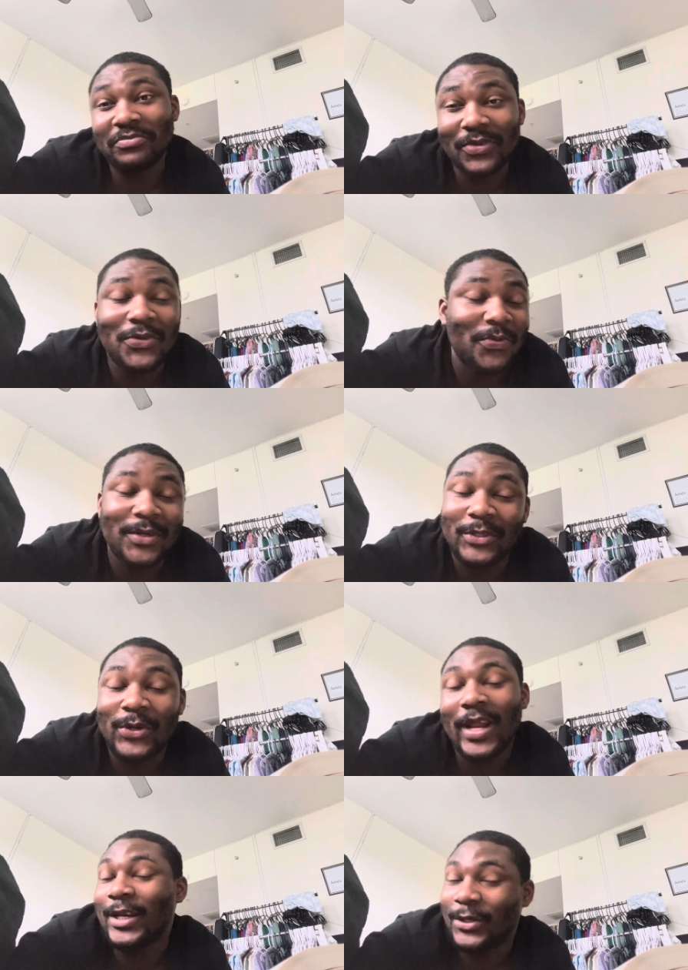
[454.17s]
so far so
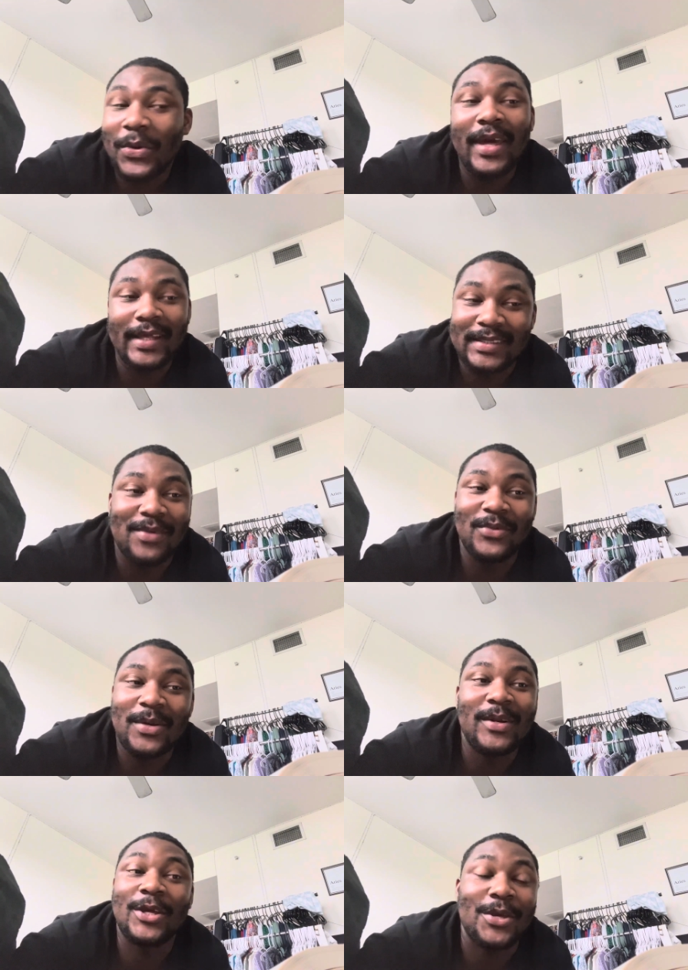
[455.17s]
good. I don't hate it. I'm really,
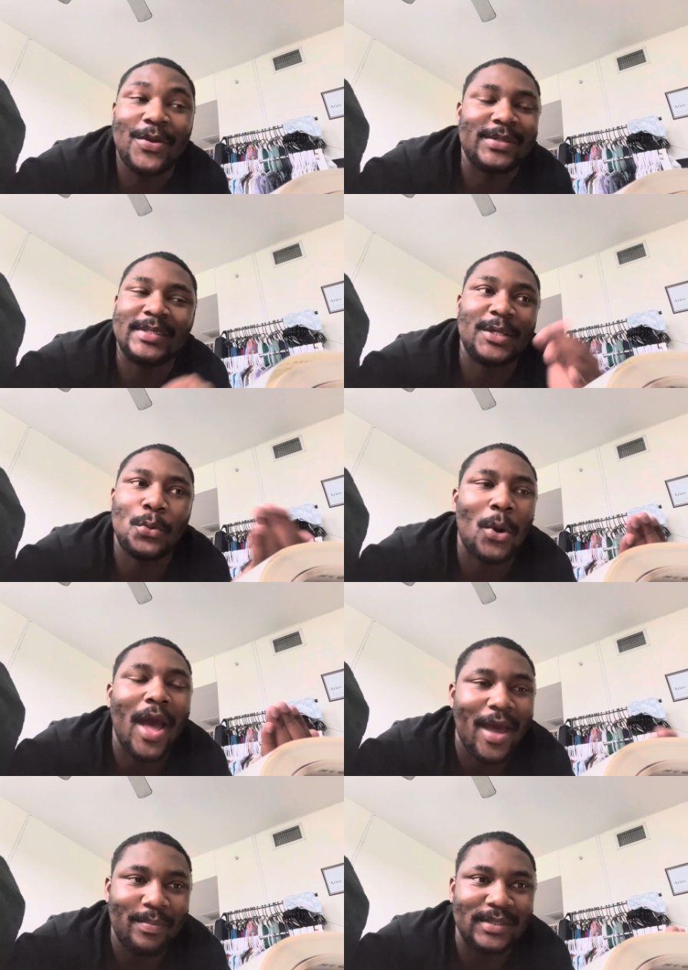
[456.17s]
really curious to see what
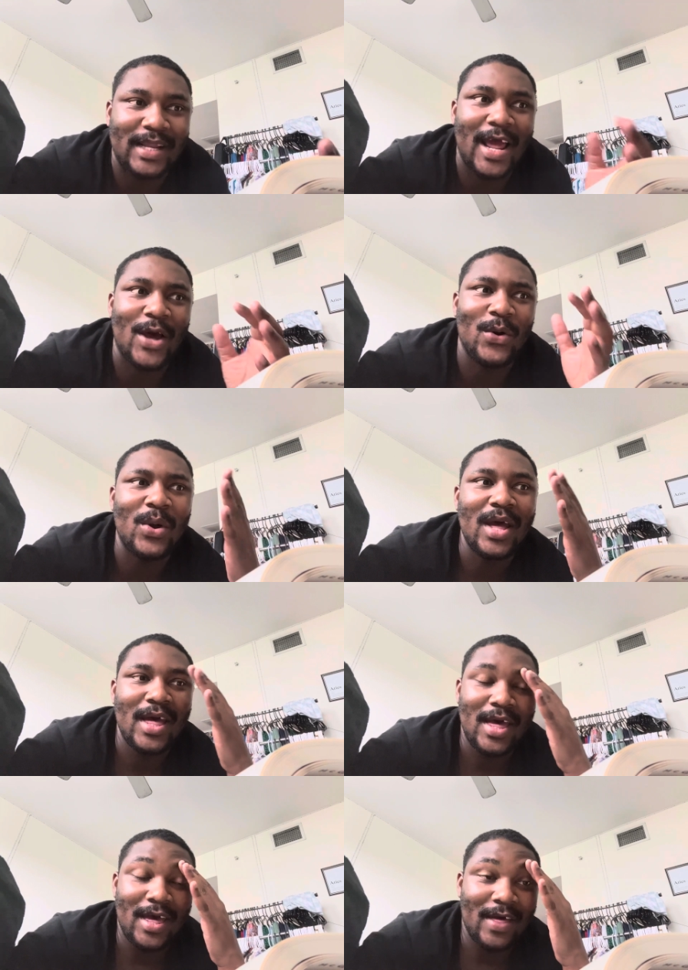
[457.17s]
happens and how
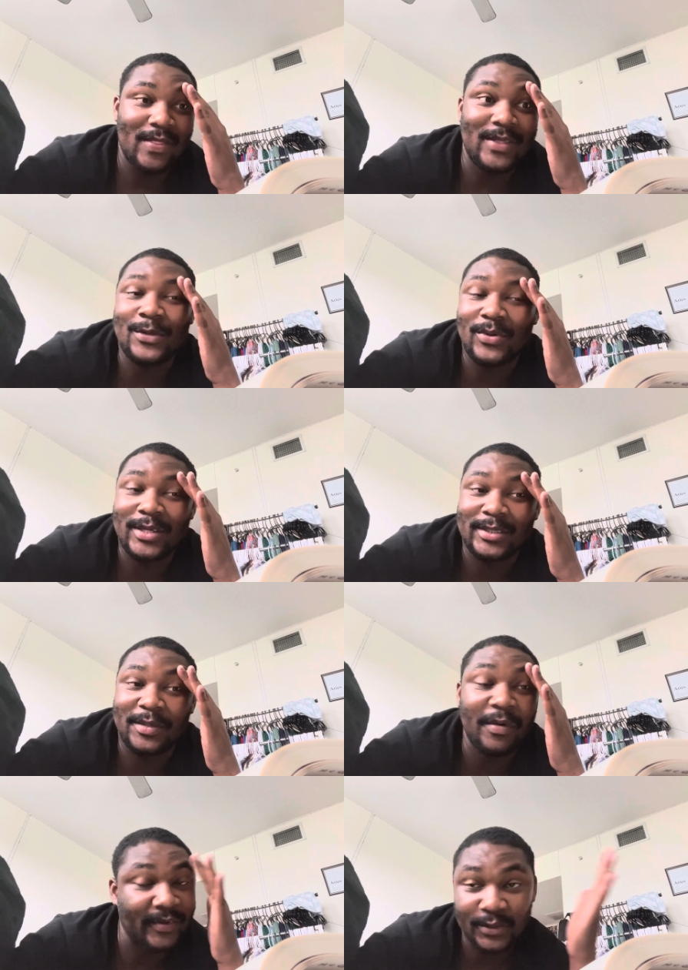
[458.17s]
this relationship,
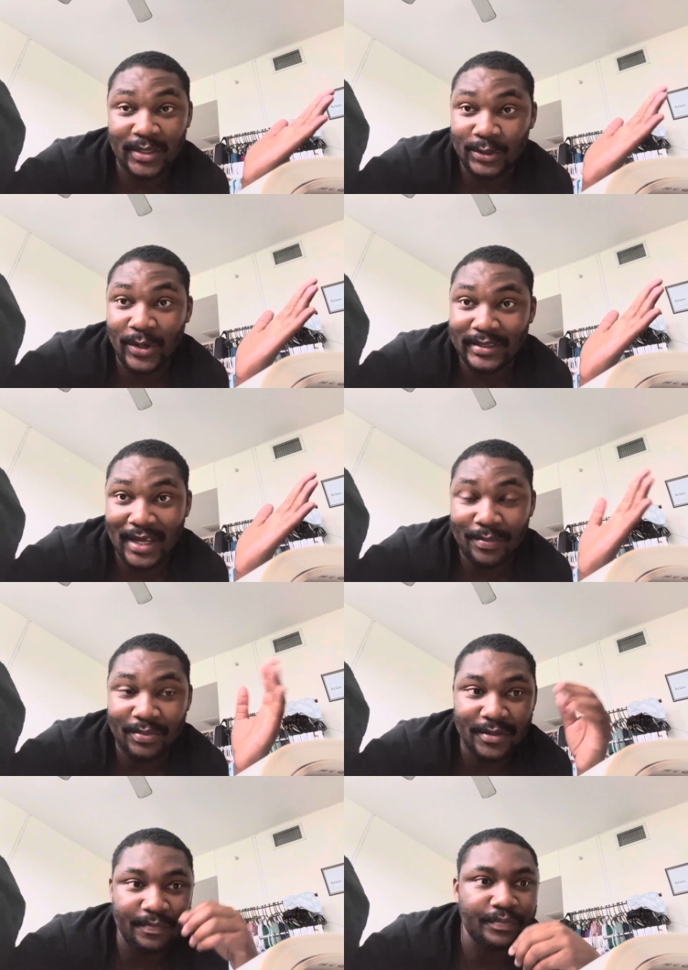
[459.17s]
if at all it's going to
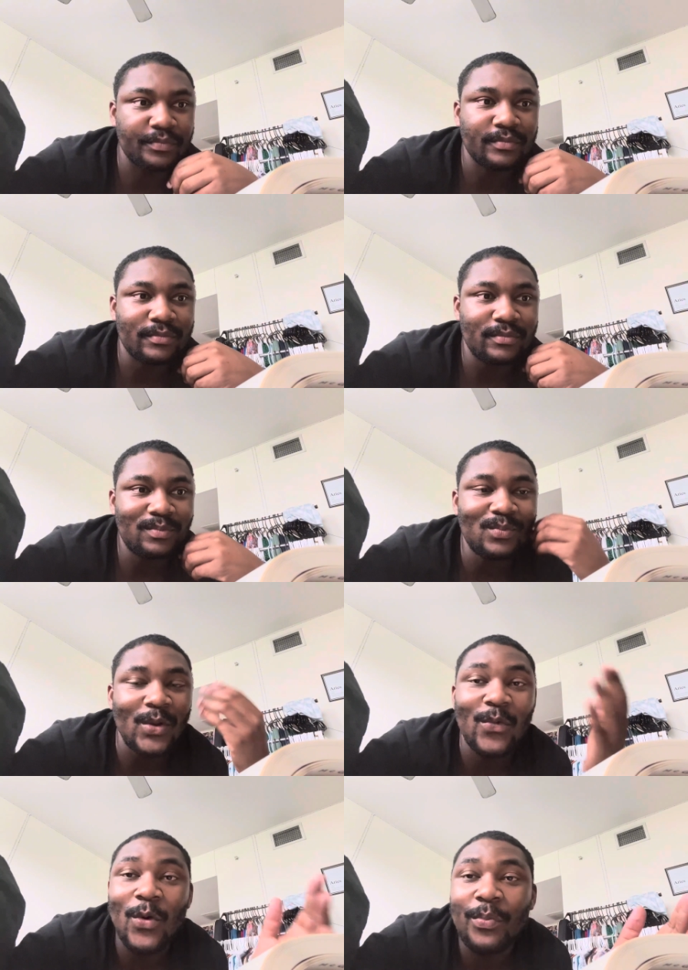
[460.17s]
happen,
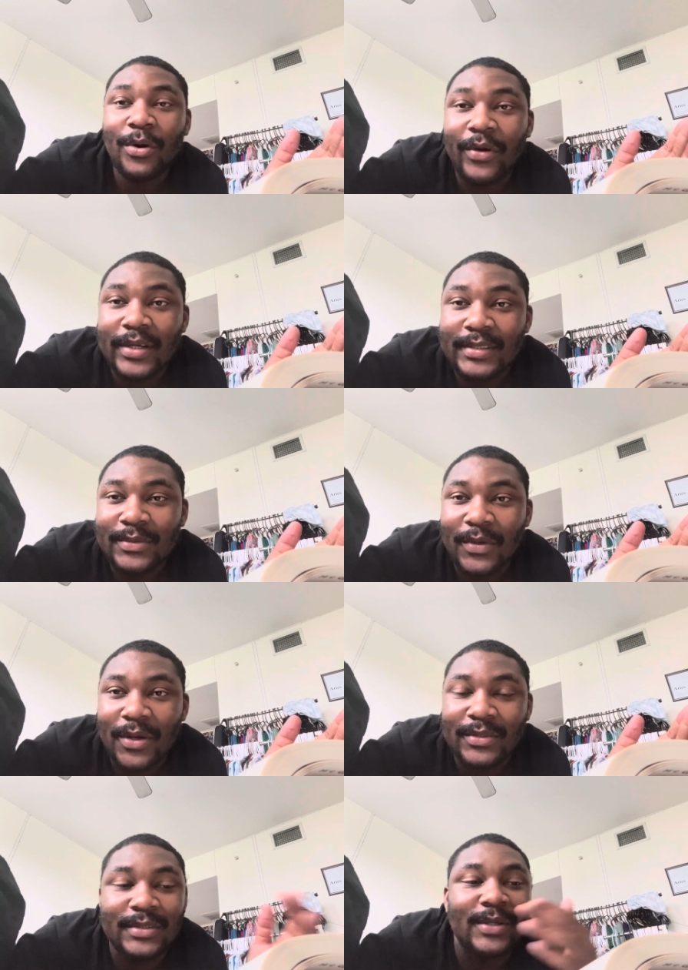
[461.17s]
will progress as well.
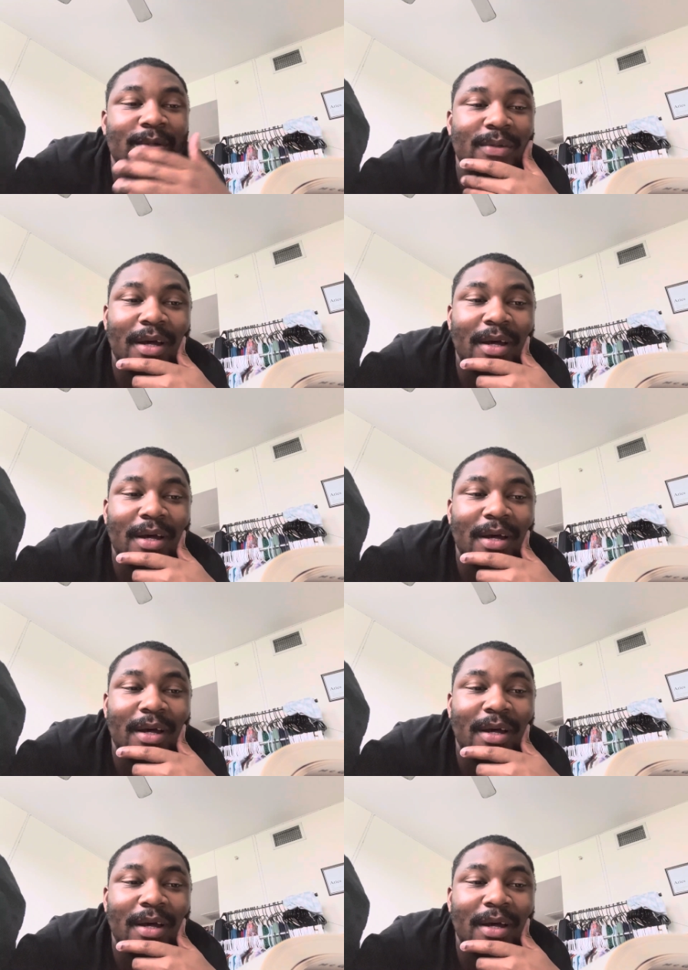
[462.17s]
So